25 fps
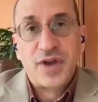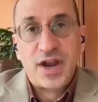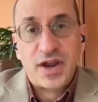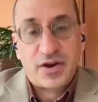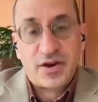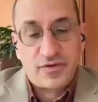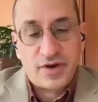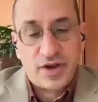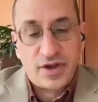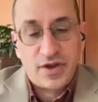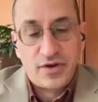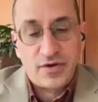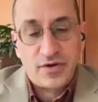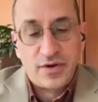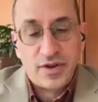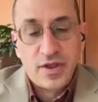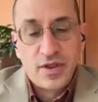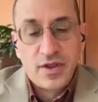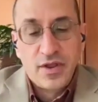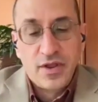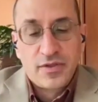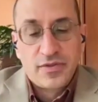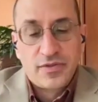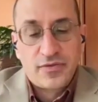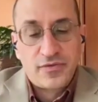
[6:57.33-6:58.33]
railroad
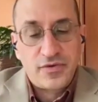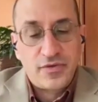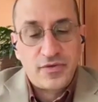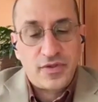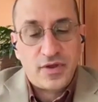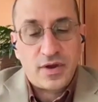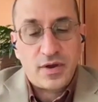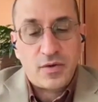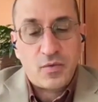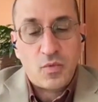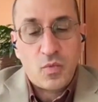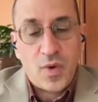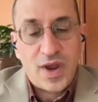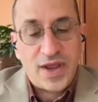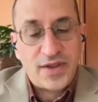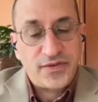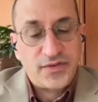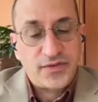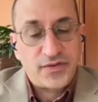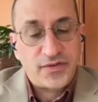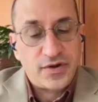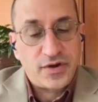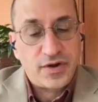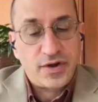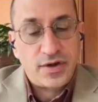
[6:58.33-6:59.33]
through the
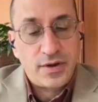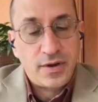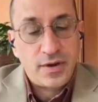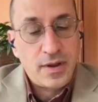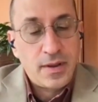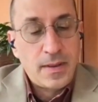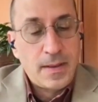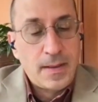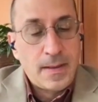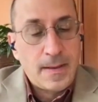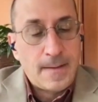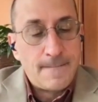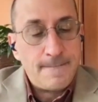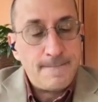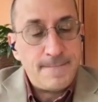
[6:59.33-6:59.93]
western